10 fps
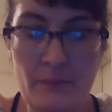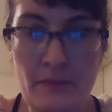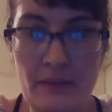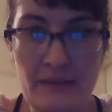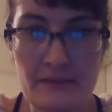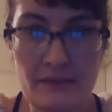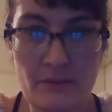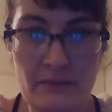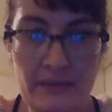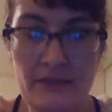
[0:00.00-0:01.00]
but that's not
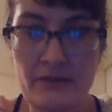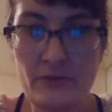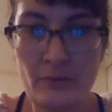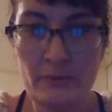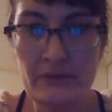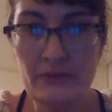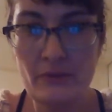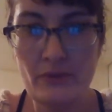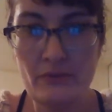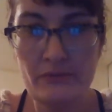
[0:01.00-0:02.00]
what they normally
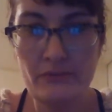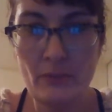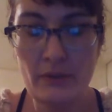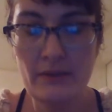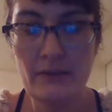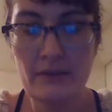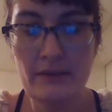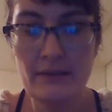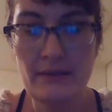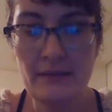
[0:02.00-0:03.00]
grow for
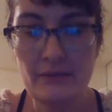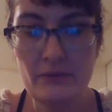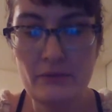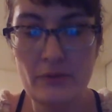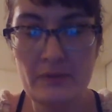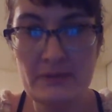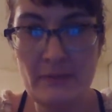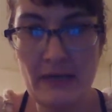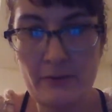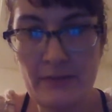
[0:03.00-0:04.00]
uh, corporate
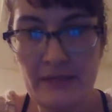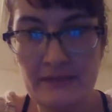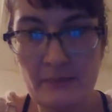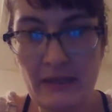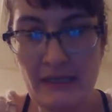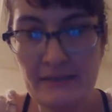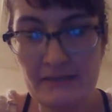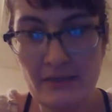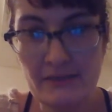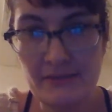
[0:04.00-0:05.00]
tobacco because the plant is
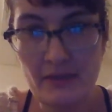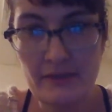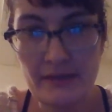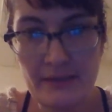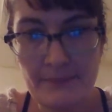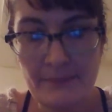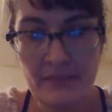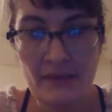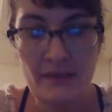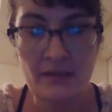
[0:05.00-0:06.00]
not as hardy.
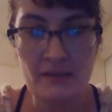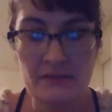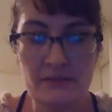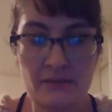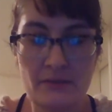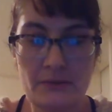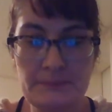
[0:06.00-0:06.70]
So